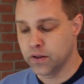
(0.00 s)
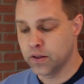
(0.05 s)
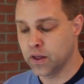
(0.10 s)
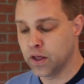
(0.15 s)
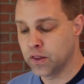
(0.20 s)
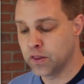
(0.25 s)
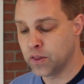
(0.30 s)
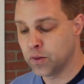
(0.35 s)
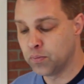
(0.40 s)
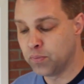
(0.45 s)

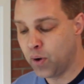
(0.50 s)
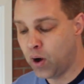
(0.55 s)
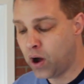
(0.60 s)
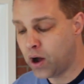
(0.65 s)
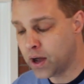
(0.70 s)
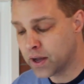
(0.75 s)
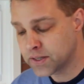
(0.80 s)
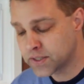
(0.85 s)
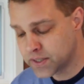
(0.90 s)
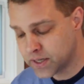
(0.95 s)
the
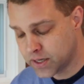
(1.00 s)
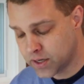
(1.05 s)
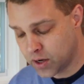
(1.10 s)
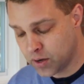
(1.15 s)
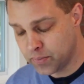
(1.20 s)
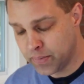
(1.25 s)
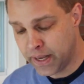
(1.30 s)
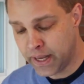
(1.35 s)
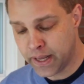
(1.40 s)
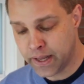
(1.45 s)
boss to
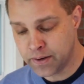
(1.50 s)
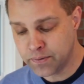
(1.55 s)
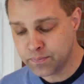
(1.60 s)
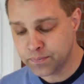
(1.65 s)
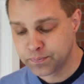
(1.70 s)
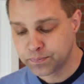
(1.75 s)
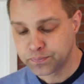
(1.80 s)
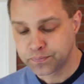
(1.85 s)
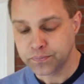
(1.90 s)
come in